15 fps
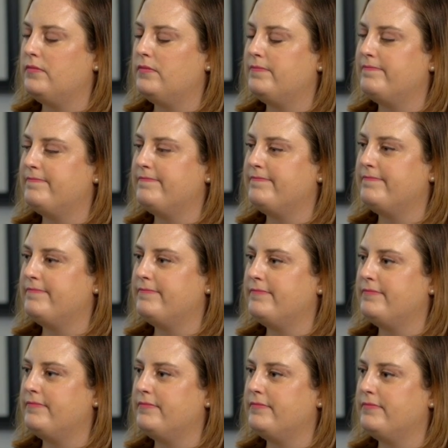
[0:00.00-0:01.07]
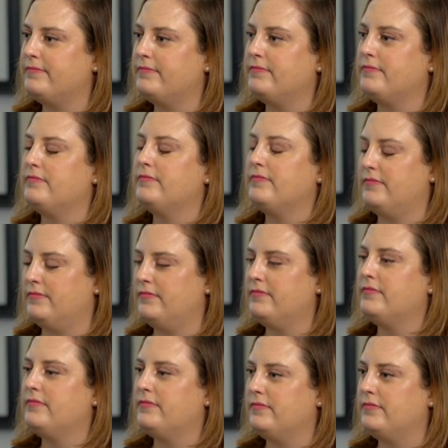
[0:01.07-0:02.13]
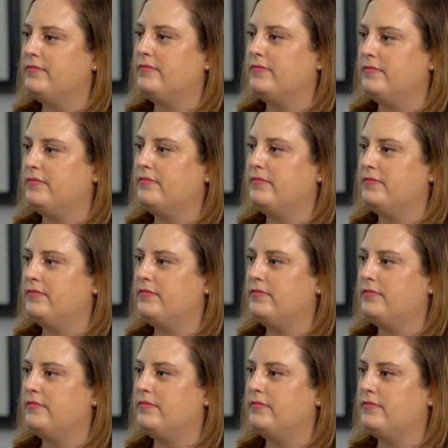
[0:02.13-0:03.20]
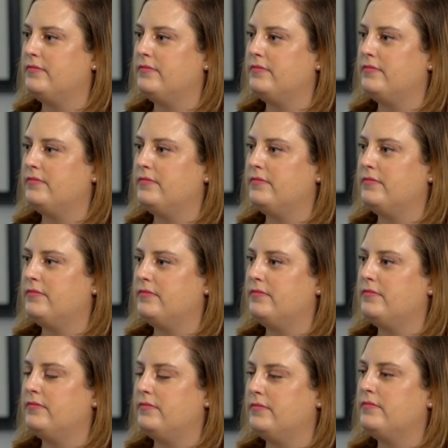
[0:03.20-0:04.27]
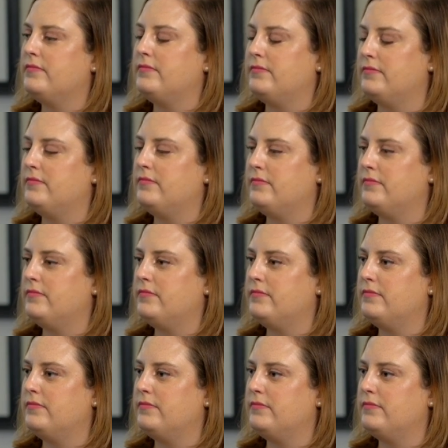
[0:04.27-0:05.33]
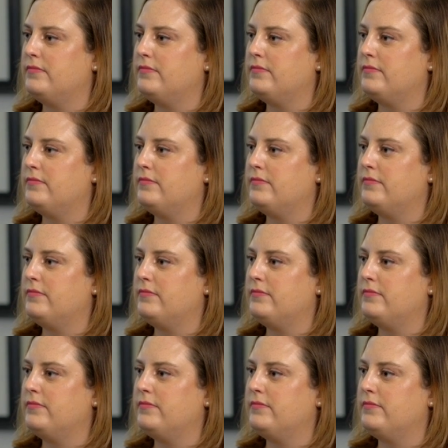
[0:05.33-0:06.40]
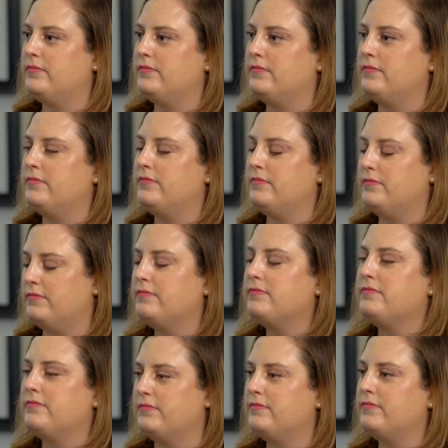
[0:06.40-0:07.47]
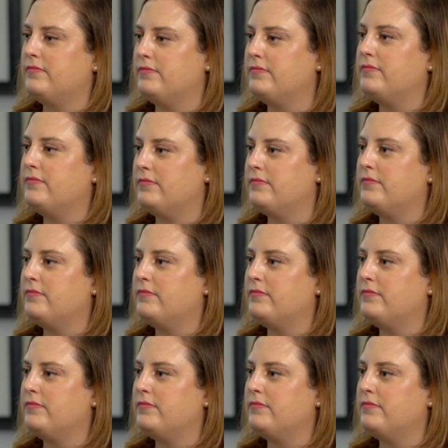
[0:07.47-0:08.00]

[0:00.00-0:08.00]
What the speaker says: The person shown says nothing.